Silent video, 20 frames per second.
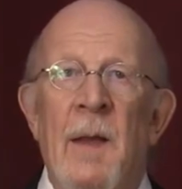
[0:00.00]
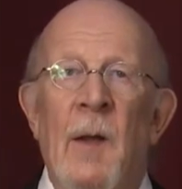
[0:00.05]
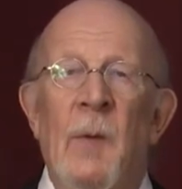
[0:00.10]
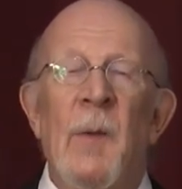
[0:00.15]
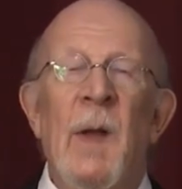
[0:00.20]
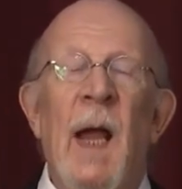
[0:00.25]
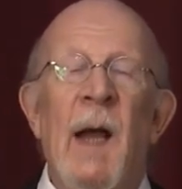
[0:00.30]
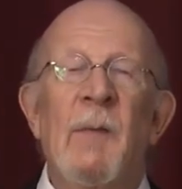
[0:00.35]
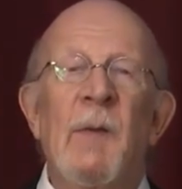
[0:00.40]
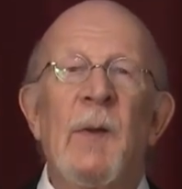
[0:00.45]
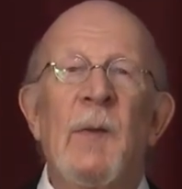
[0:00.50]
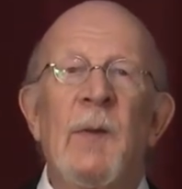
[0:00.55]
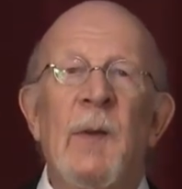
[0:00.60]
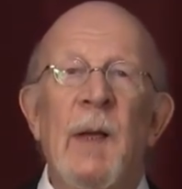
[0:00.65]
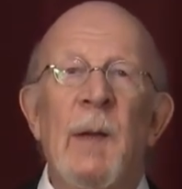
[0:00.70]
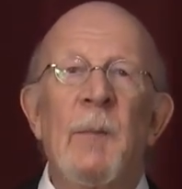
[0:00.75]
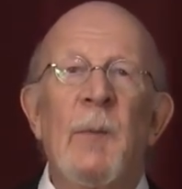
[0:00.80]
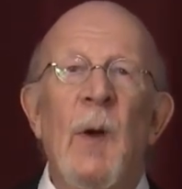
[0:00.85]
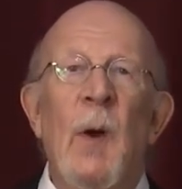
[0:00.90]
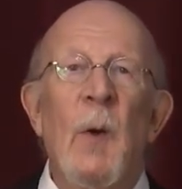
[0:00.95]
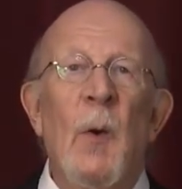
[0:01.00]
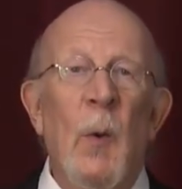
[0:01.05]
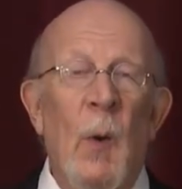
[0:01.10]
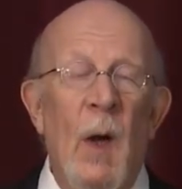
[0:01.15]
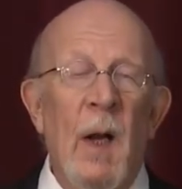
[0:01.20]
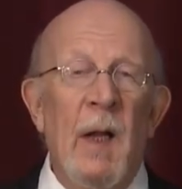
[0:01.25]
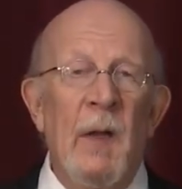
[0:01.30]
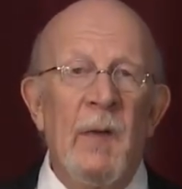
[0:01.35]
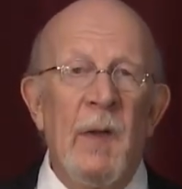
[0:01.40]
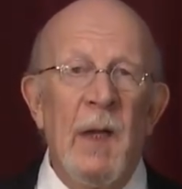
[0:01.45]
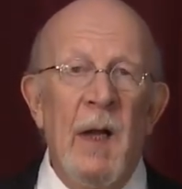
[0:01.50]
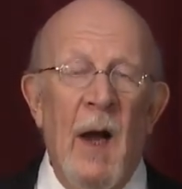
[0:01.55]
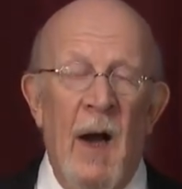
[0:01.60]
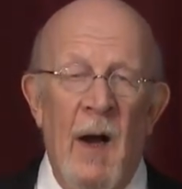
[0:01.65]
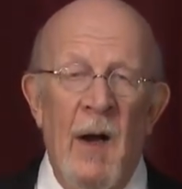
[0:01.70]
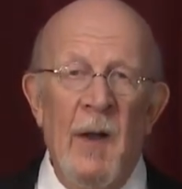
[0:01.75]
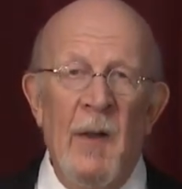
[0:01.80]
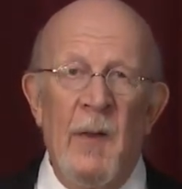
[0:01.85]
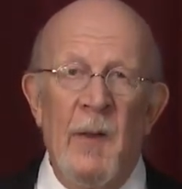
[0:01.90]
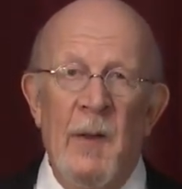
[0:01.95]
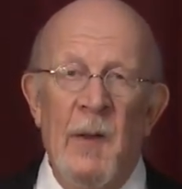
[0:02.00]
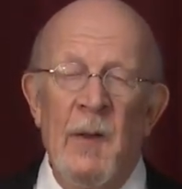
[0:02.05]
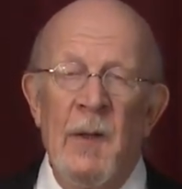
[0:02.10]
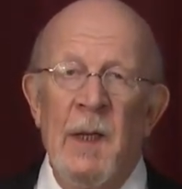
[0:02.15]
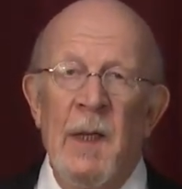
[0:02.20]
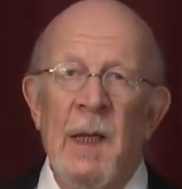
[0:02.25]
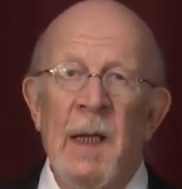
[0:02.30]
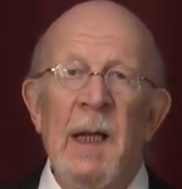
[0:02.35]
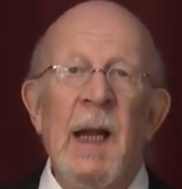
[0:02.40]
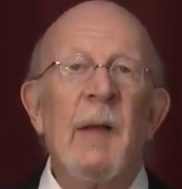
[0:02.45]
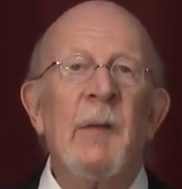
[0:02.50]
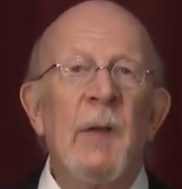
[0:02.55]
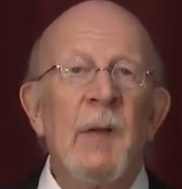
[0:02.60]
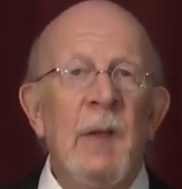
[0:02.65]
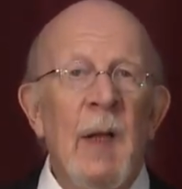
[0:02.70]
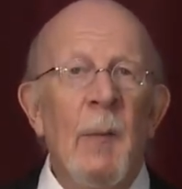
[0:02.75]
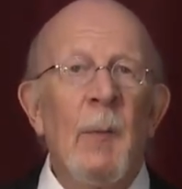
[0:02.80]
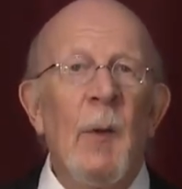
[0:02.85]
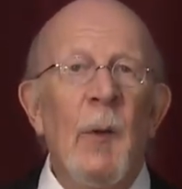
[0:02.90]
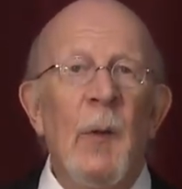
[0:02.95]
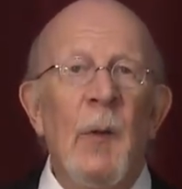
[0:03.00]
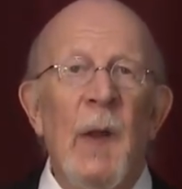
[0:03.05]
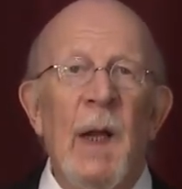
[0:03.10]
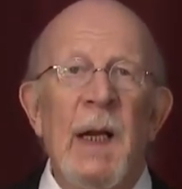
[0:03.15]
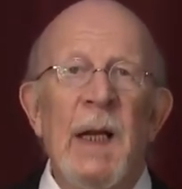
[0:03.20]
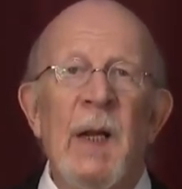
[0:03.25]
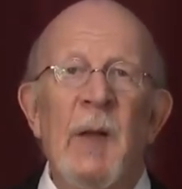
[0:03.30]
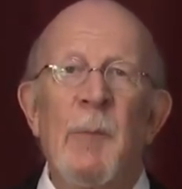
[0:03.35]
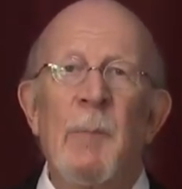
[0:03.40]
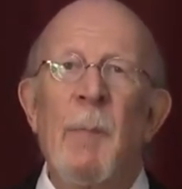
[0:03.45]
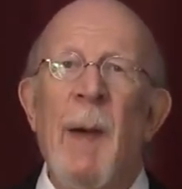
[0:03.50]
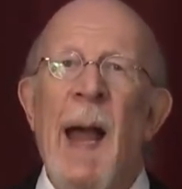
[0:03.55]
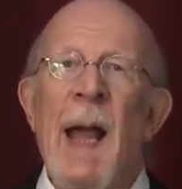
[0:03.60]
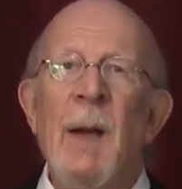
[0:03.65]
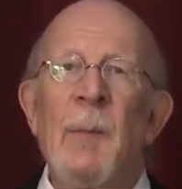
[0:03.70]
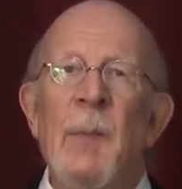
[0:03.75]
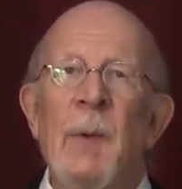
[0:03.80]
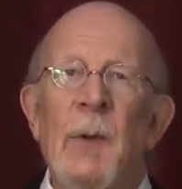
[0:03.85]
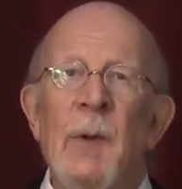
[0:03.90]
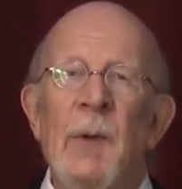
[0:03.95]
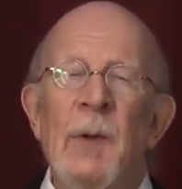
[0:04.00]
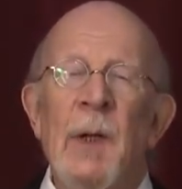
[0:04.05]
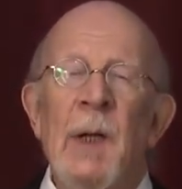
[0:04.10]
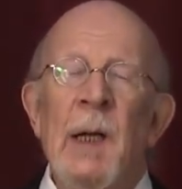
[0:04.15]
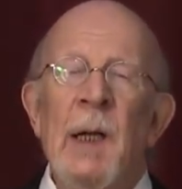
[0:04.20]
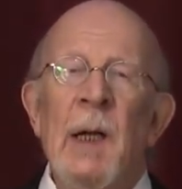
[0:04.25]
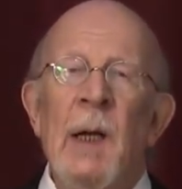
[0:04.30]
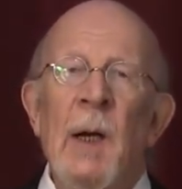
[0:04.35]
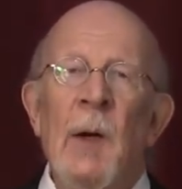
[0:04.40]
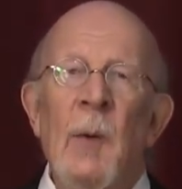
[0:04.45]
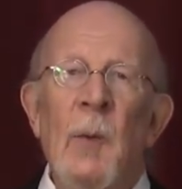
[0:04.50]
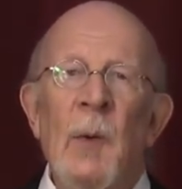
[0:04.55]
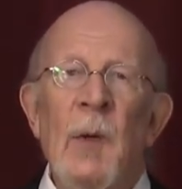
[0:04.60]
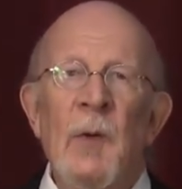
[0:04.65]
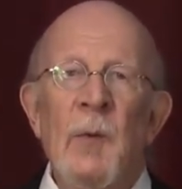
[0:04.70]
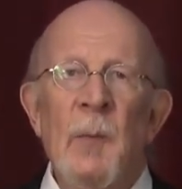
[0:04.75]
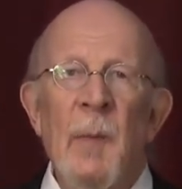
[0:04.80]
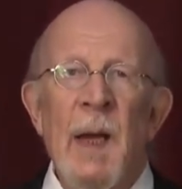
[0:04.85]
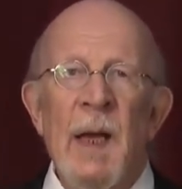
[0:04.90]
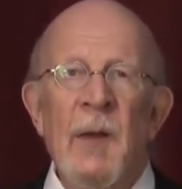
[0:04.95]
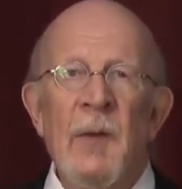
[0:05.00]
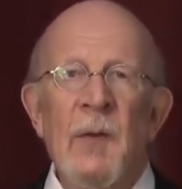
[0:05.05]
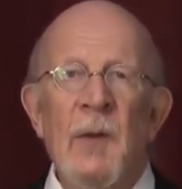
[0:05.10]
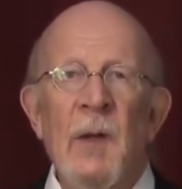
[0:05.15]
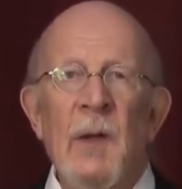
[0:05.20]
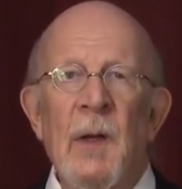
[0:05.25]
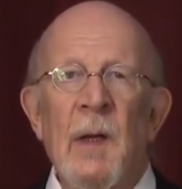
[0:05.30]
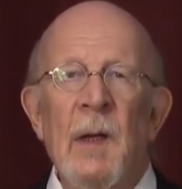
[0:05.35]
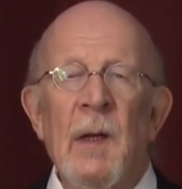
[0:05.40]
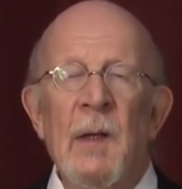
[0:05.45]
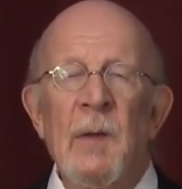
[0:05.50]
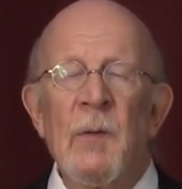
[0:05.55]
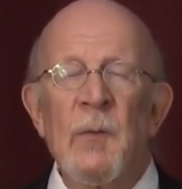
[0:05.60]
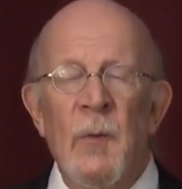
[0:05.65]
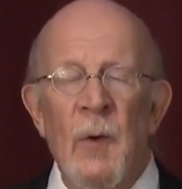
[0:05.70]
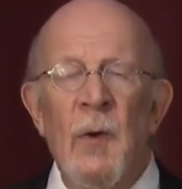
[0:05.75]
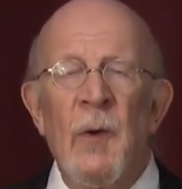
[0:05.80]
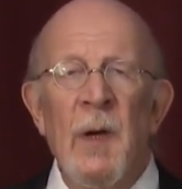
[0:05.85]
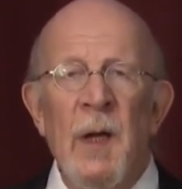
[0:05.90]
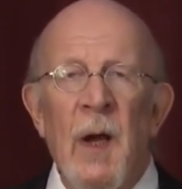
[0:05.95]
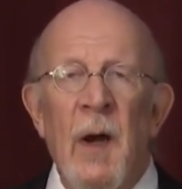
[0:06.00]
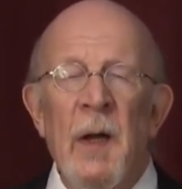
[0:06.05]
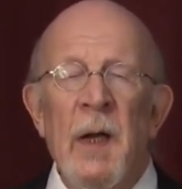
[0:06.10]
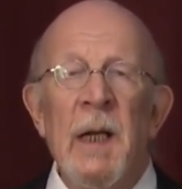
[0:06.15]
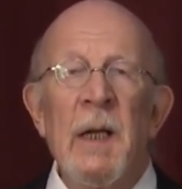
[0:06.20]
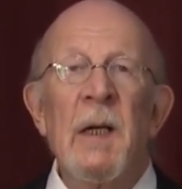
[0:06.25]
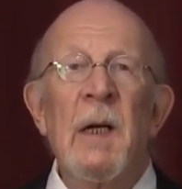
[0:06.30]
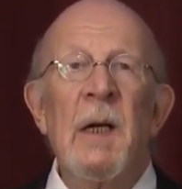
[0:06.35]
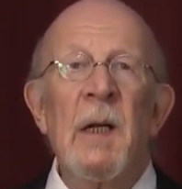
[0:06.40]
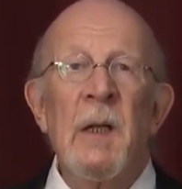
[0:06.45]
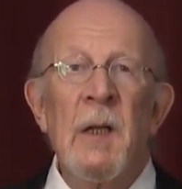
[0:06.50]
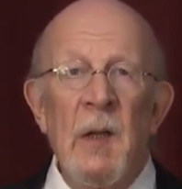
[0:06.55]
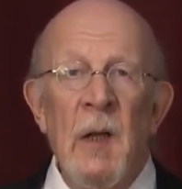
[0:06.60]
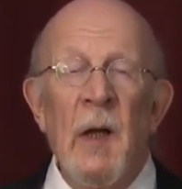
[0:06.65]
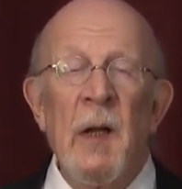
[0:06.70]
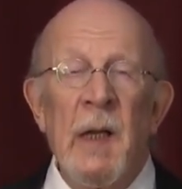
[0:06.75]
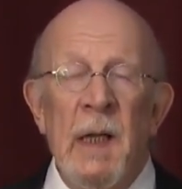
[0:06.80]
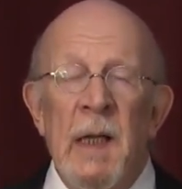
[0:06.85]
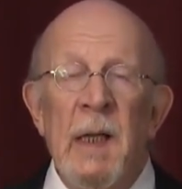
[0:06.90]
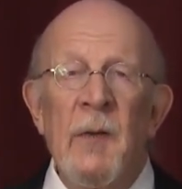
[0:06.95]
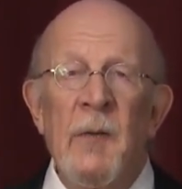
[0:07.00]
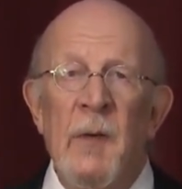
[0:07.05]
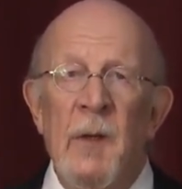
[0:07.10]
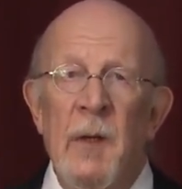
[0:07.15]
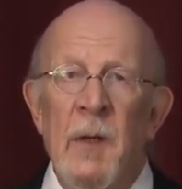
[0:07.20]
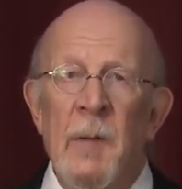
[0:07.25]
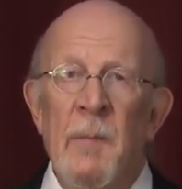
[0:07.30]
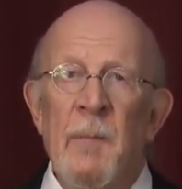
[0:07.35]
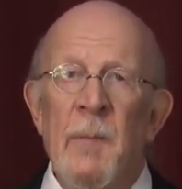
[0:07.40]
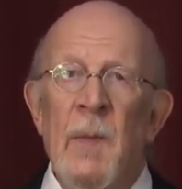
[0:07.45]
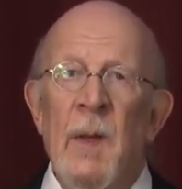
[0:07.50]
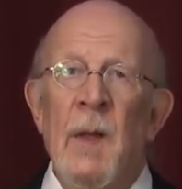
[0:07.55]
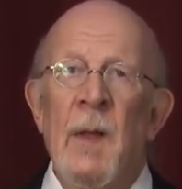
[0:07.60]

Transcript: And we haven't skimped on quality either. It has a double thickness backboard uh, which makes uh, drawing on it a lot easier.